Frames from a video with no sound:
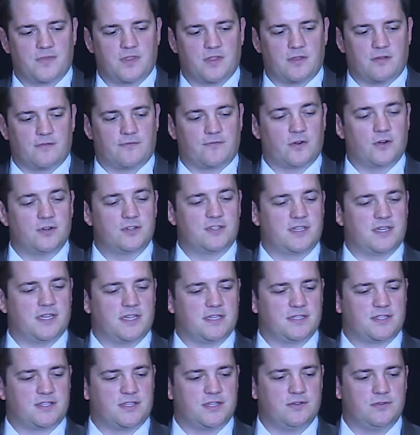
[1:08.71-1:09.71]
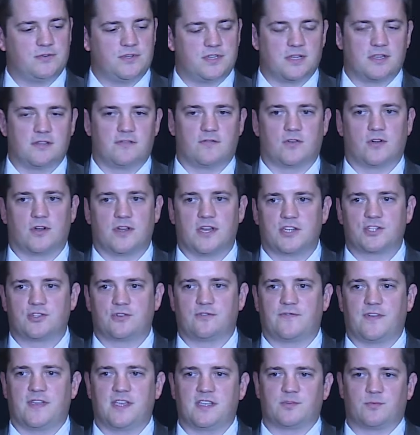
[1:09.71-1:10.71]
The first is to deliver initial
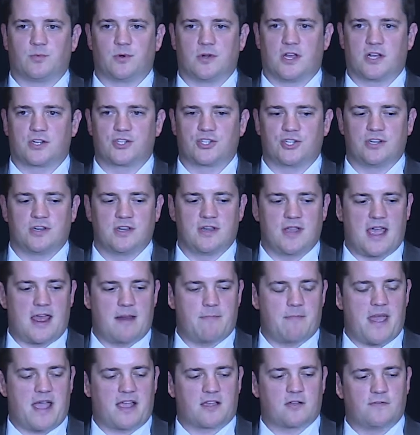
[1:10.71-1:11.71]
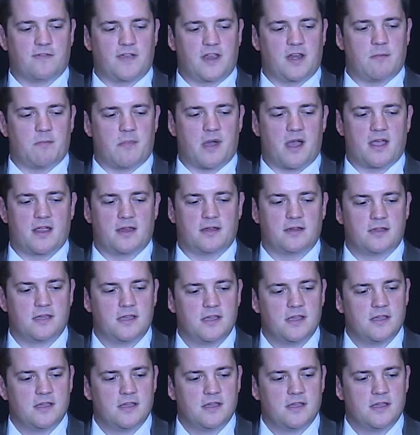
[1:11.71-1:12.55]
phase production at McIlvenna